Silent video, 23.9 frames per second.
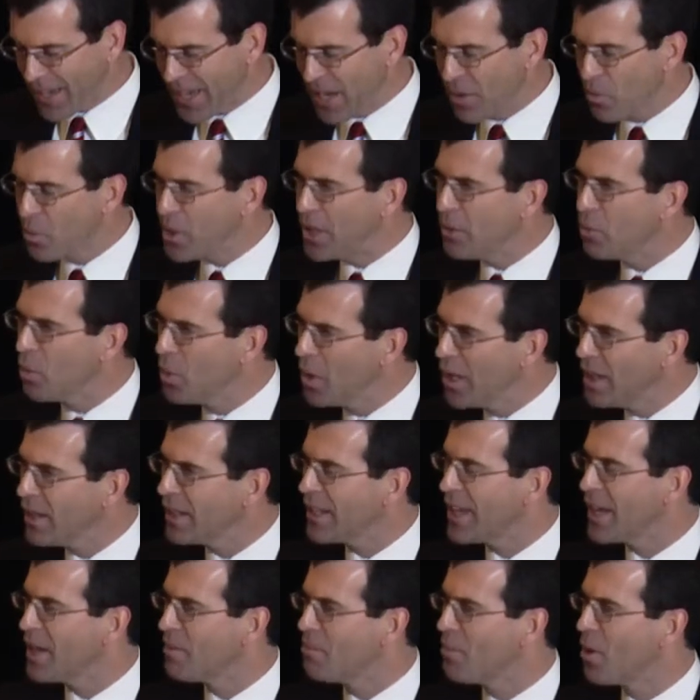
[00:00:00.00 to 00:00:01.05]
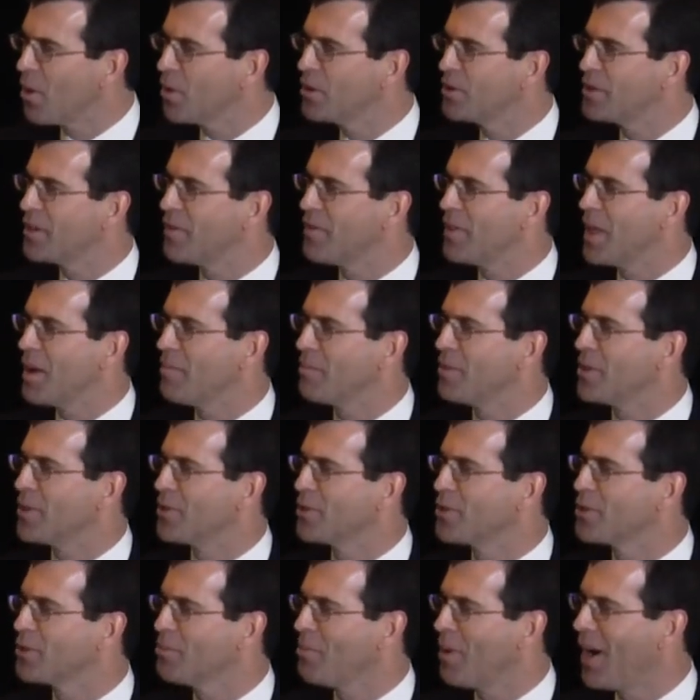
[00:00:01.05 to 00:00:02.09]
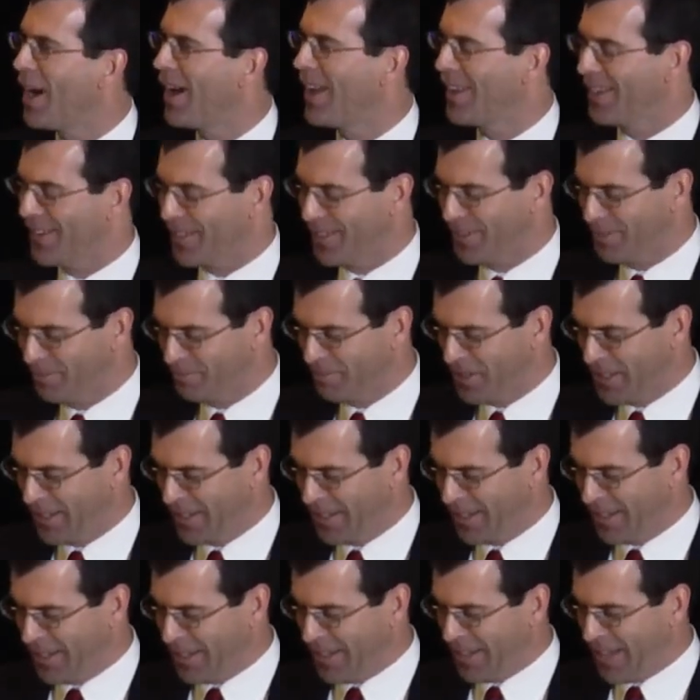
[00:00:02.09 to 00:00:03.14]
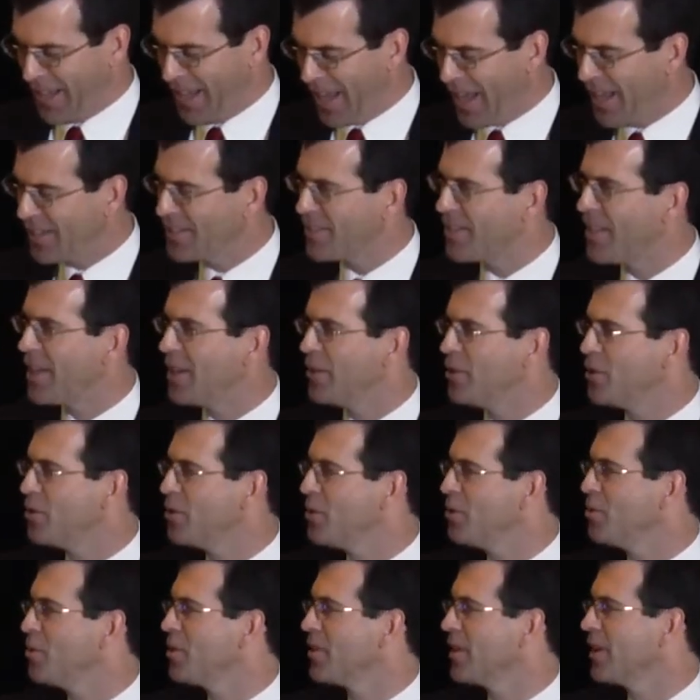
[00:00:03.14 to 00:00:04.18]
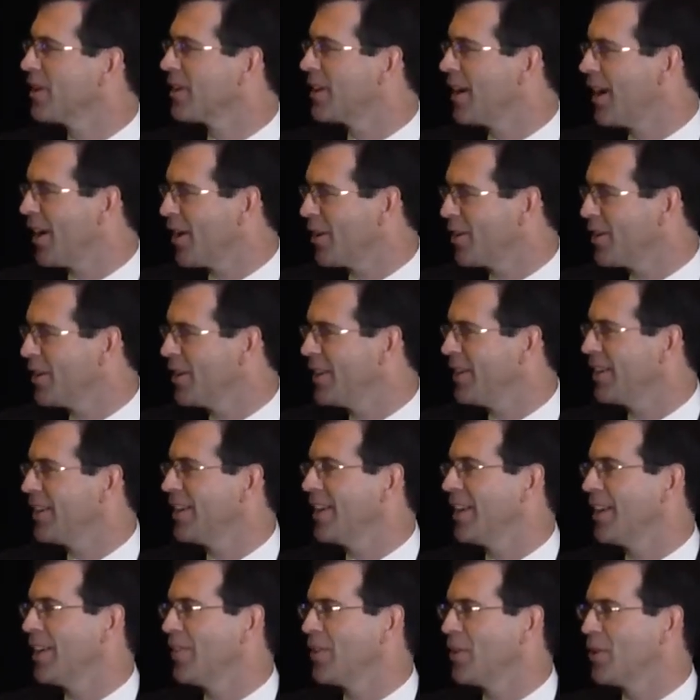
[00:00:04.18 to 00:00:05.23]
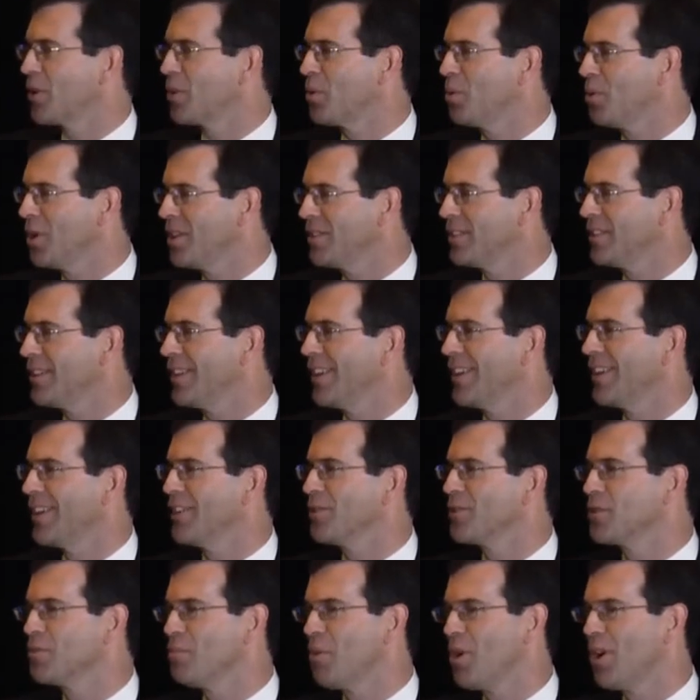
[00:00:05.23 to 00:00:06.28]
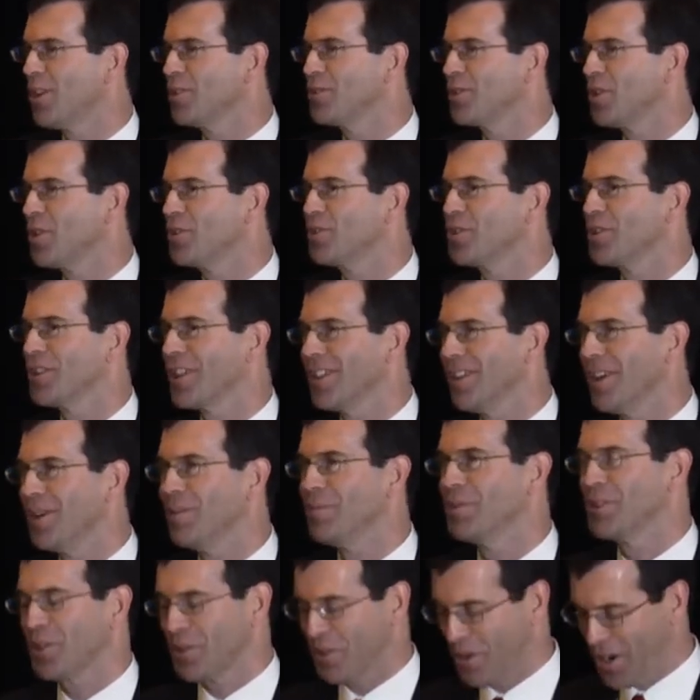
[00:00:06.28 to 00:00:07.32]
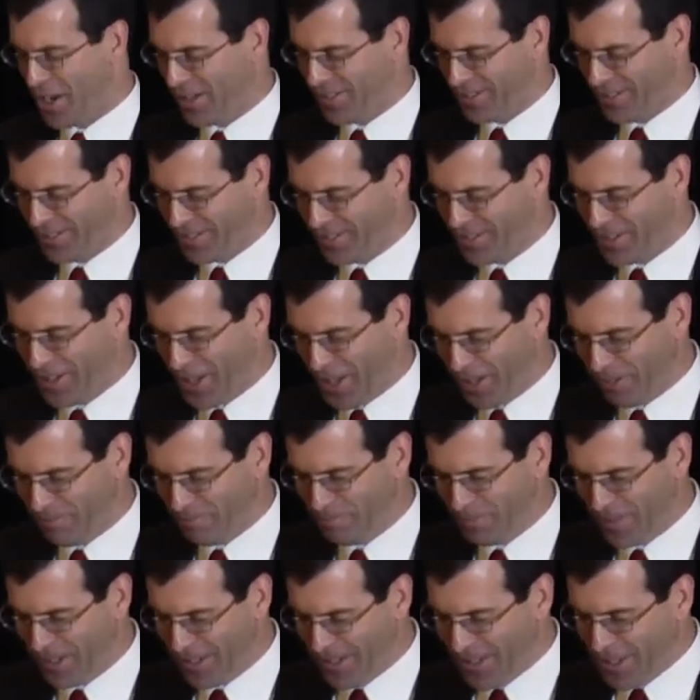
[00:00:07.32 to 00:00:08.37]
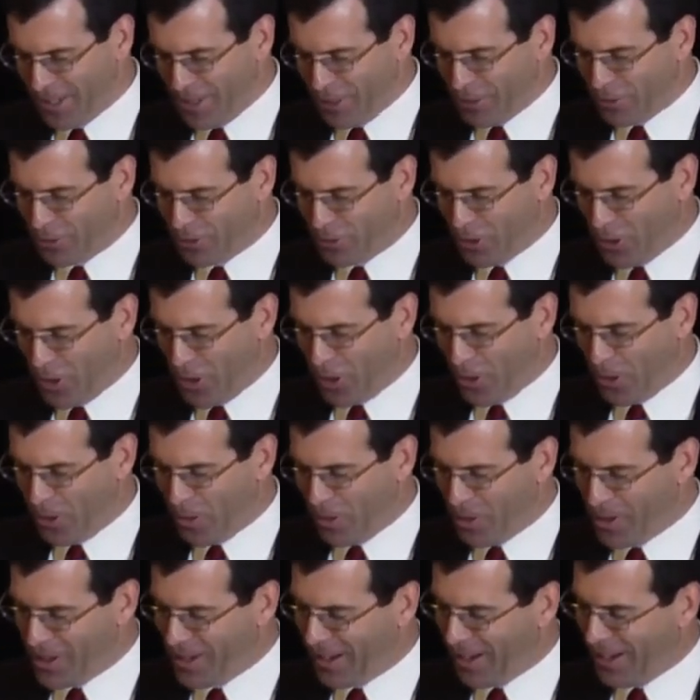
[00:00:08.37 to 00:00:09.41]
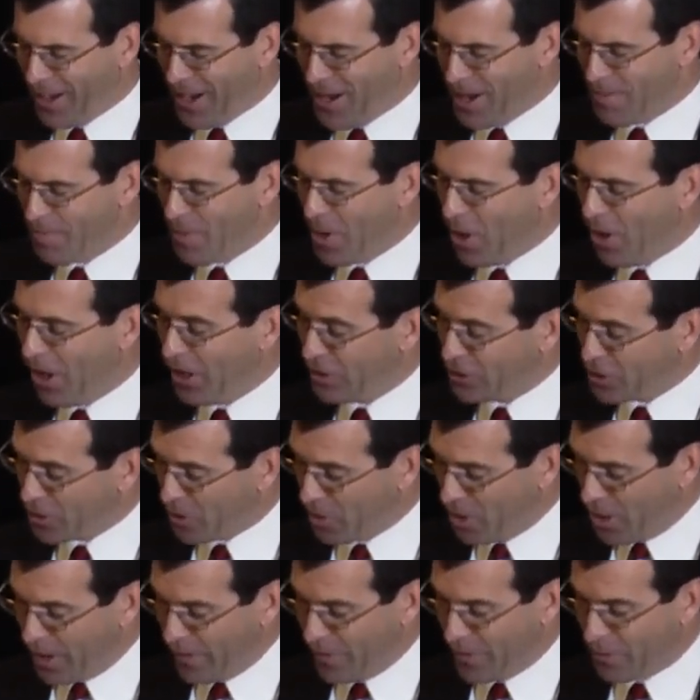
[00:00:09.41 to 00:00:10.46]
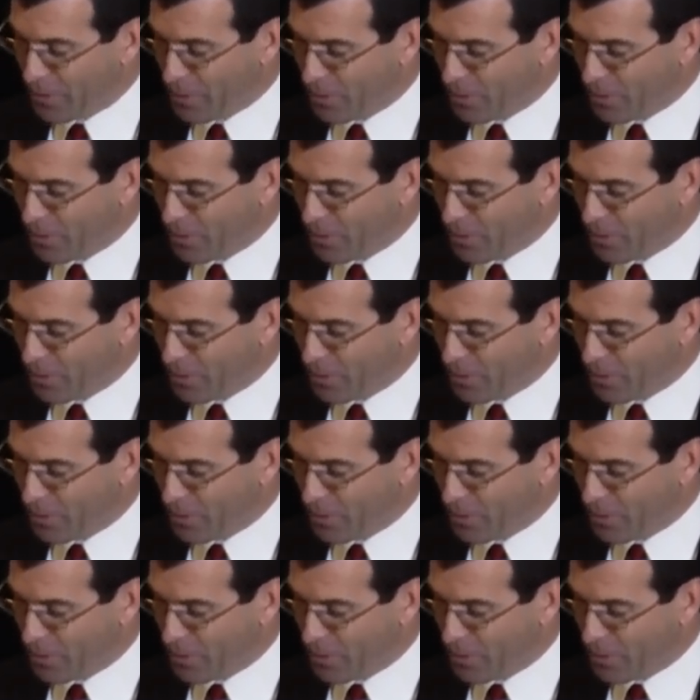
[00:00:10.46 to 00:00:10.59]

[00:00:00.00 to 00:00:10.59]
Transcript: And we will get most of them to smile as they do their gardening and their quilting in small social clubs across the state. So, also on